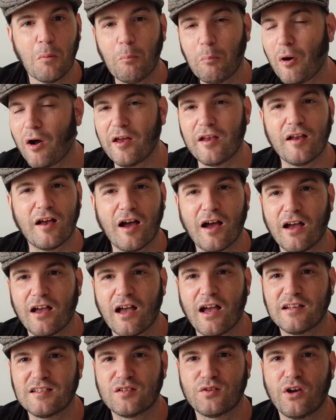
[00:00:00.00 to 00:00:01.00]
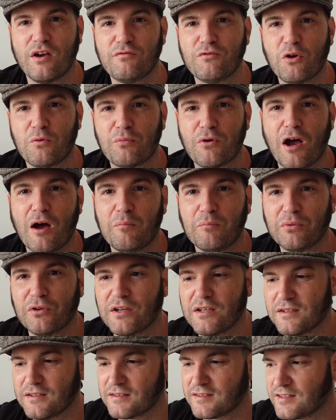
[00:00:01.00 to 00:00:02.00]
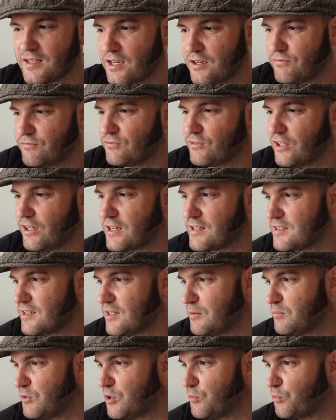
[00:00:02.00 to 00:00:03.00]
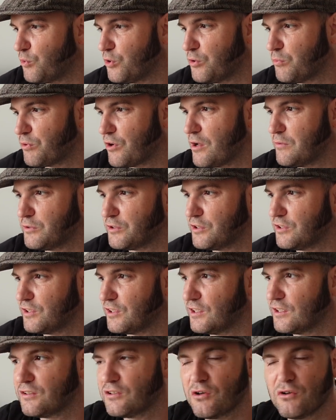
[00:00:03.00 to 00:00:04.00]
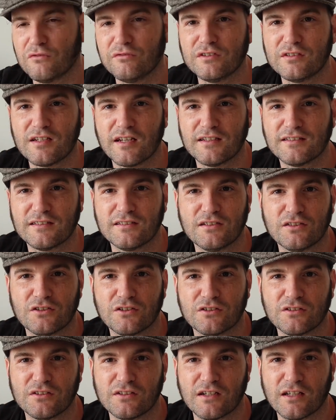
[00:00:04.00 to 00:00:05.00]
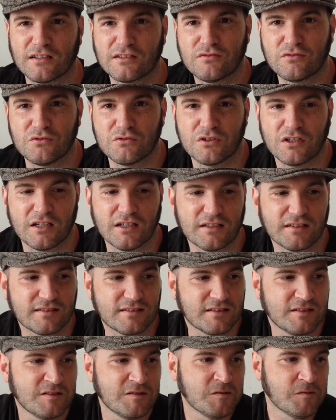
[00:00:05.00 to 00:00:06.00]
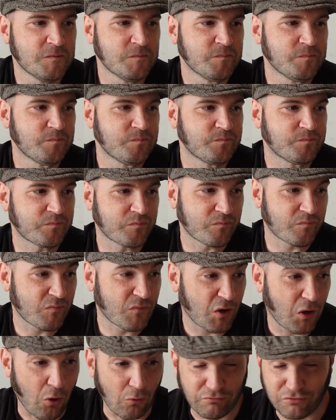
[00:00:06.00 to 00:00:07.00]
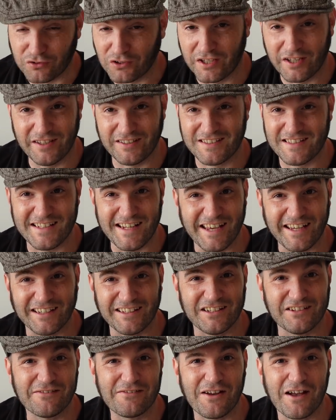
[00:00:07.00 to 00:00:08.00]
But I still have no problem playing it safe. Like I said, me and Wynn are probably going to get COVID tested here in the next few days. Hopefully it's negative.